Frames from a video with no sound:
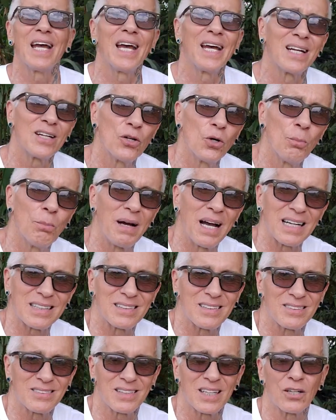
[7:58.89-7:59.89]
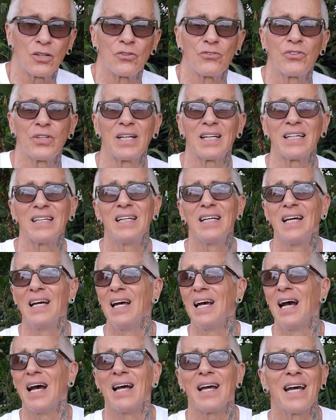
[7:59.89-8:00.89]
and go back to San Jose.
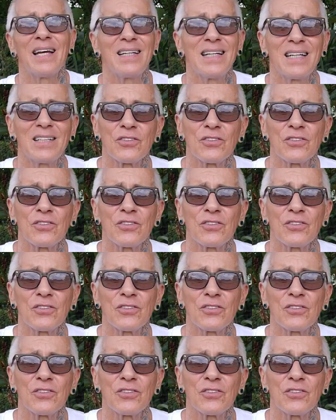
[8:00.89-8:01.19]
And